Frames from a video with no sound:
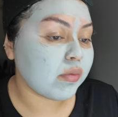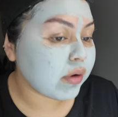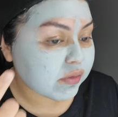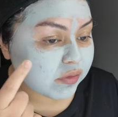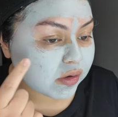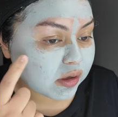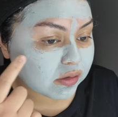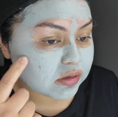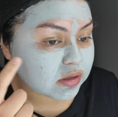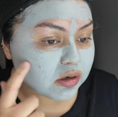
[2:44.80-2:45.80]
wait for
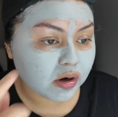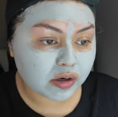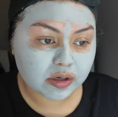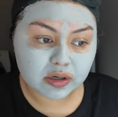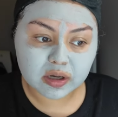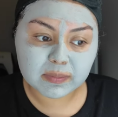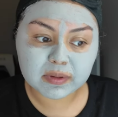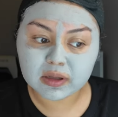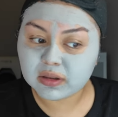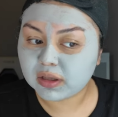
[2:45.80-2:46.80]
it to harden up
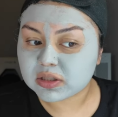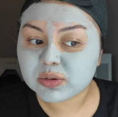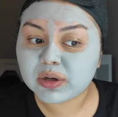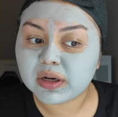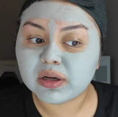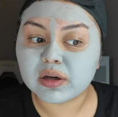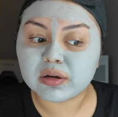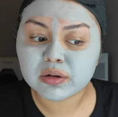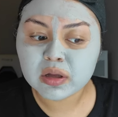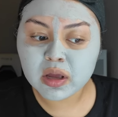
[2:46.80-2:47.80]
and then that's when I
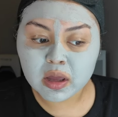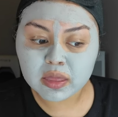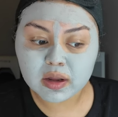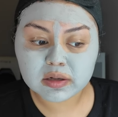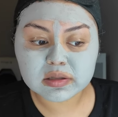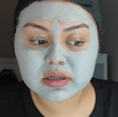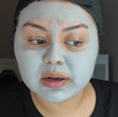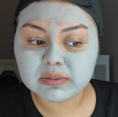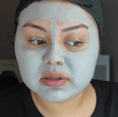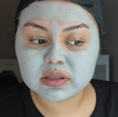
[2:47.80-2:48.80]
know that it's
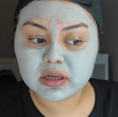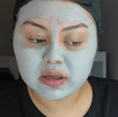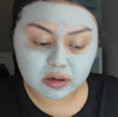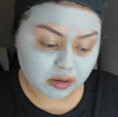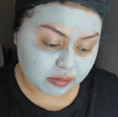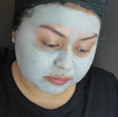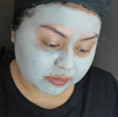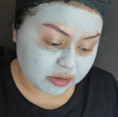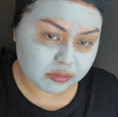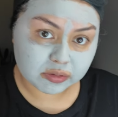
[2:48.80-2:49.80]
time to take it off.
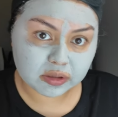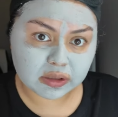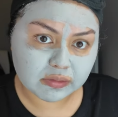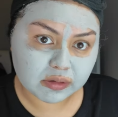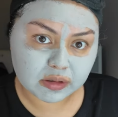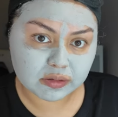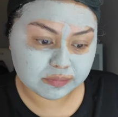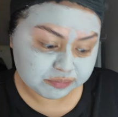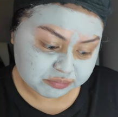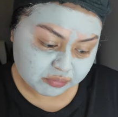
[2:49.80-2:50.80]
You don't want to leave it on
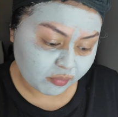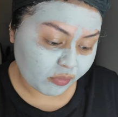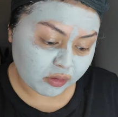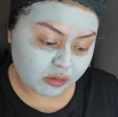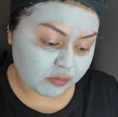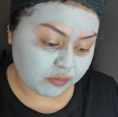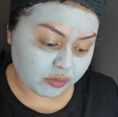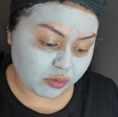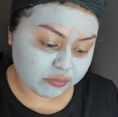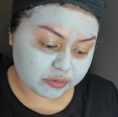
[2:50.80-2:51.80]

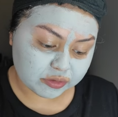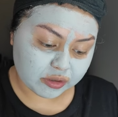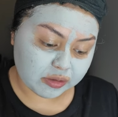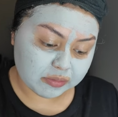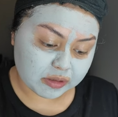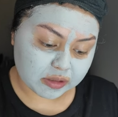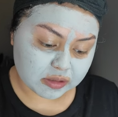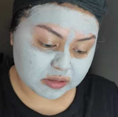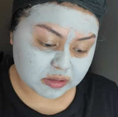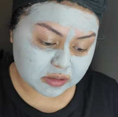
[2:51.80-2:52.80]
for over 30
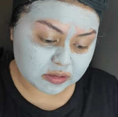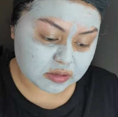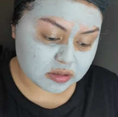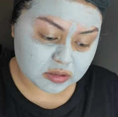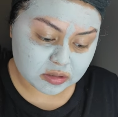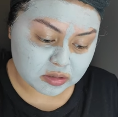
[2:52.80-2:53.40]
minutes because